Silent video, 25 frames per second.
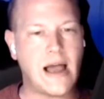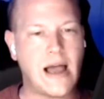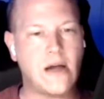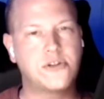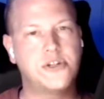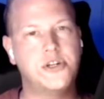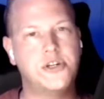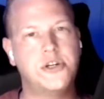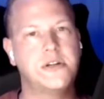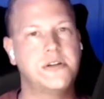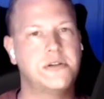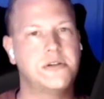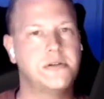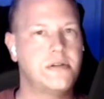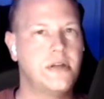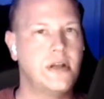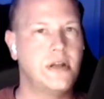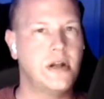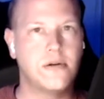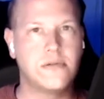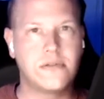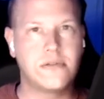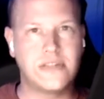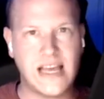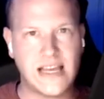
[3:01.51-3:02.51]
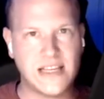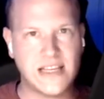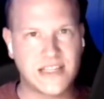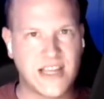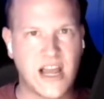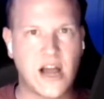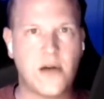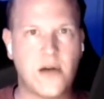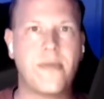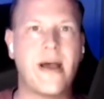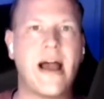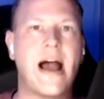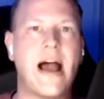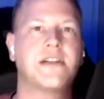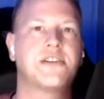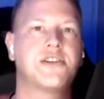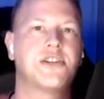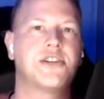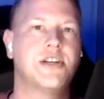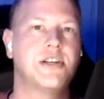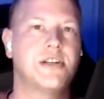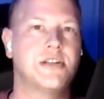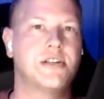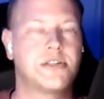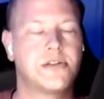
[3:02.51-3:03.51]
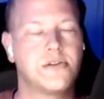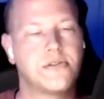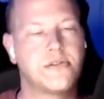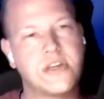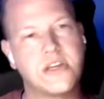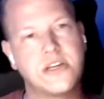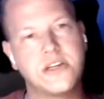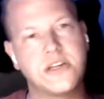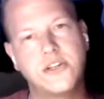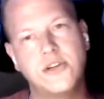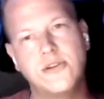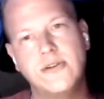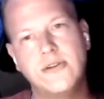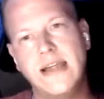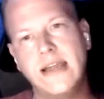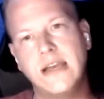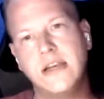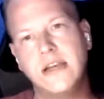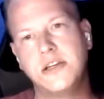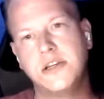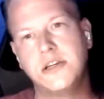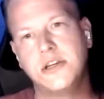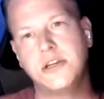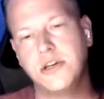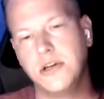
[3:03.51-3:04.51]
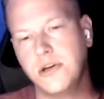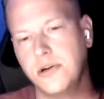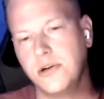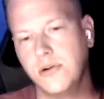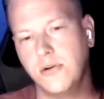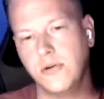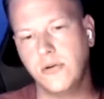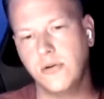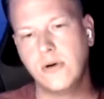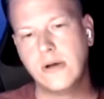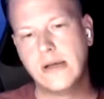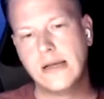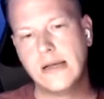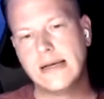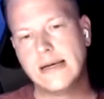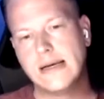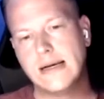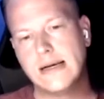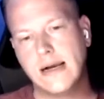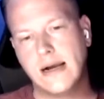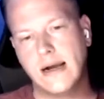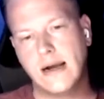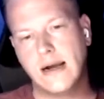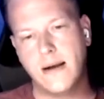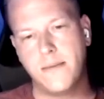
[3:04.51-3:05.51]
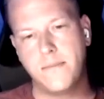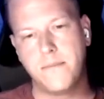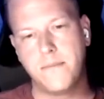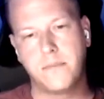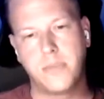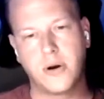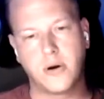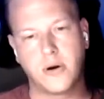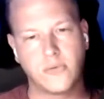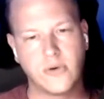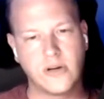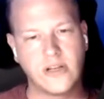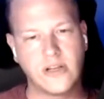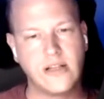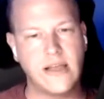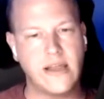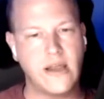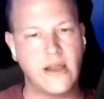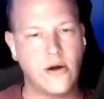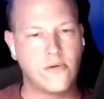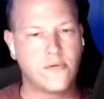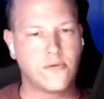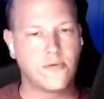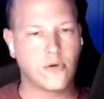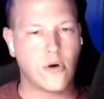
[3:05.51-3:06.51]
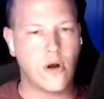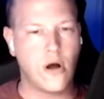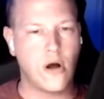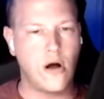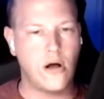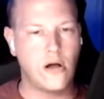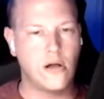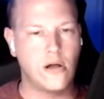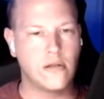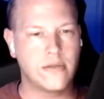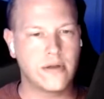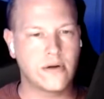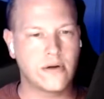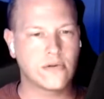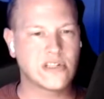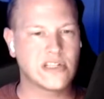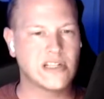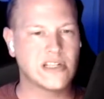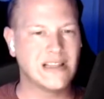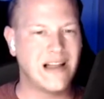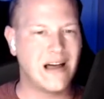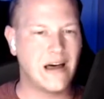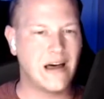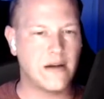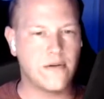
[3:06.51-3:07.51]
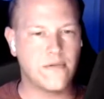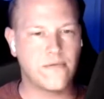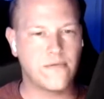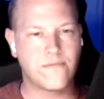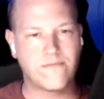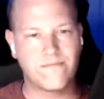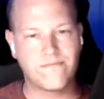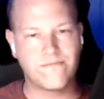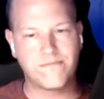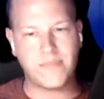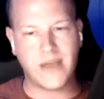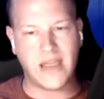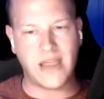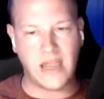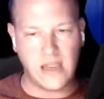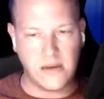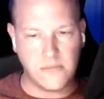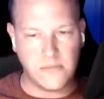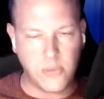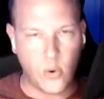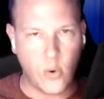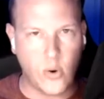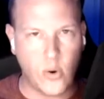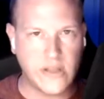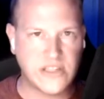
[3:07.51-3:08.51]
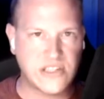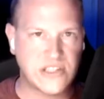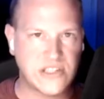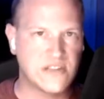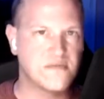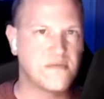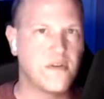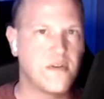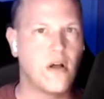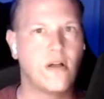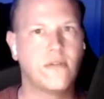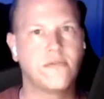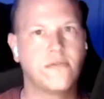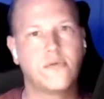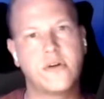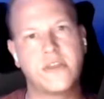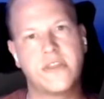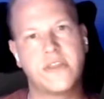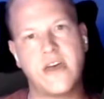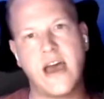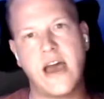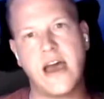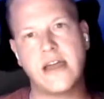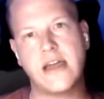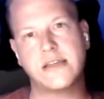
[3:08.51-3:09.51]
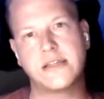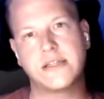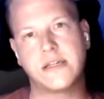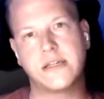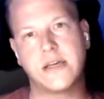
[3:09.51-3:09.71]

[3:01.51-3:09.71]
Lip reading: you to, test out patches, do things you needed to do. But really, overall, there was a lot of pain points involved with that.